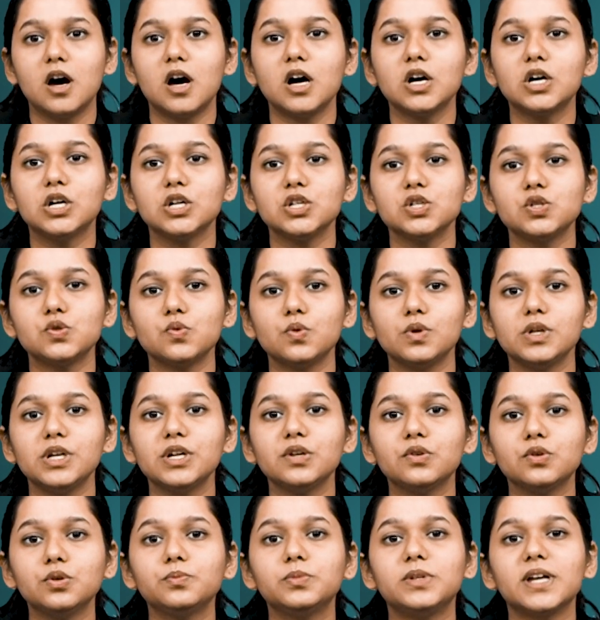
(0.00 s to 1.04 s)
A
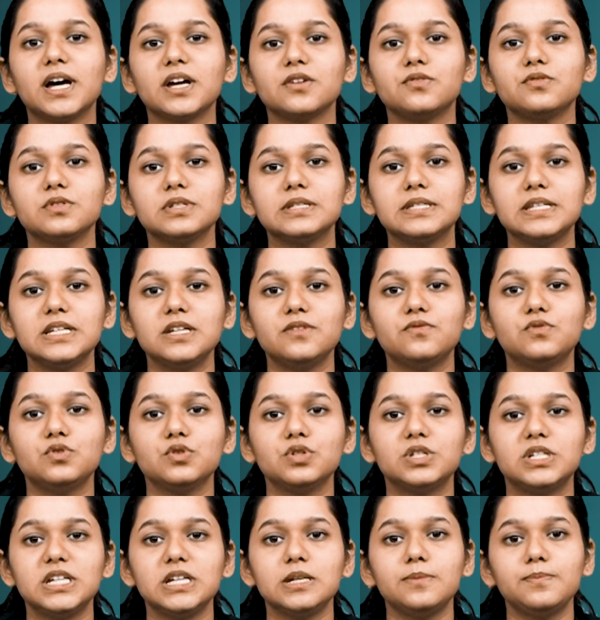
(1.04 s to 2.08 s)
controlling group that received
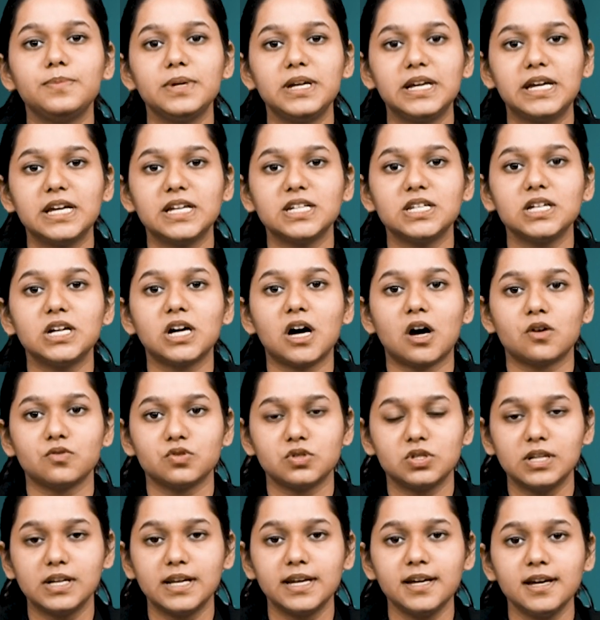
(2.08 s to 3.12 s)
routine PKD
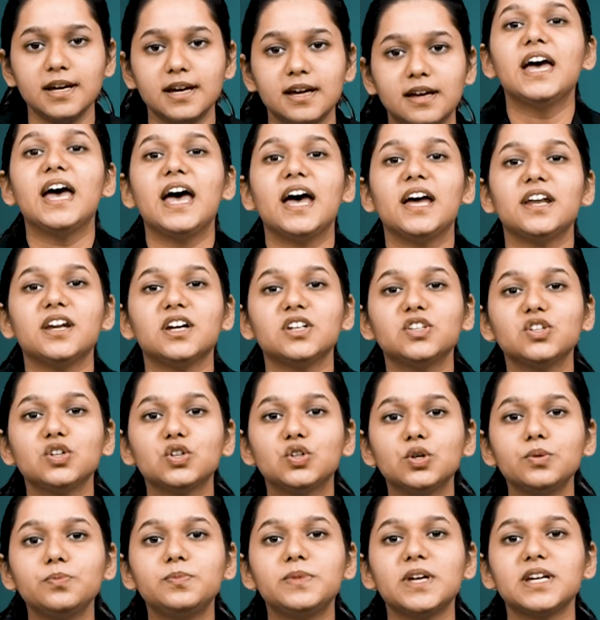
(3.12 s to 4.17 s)
counseling, another
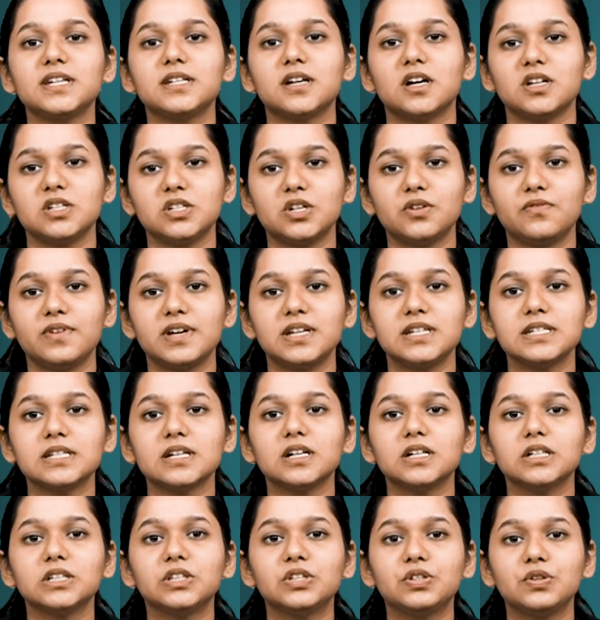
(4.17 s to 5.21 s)
group that underwent
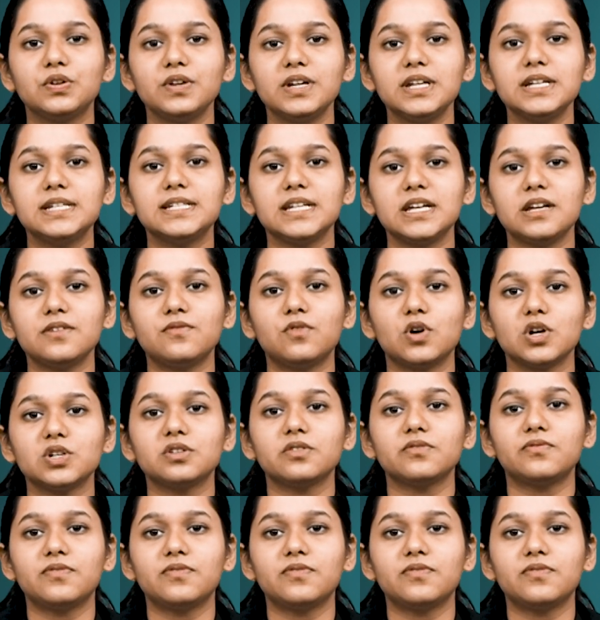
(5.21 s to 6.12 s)
a 3-day water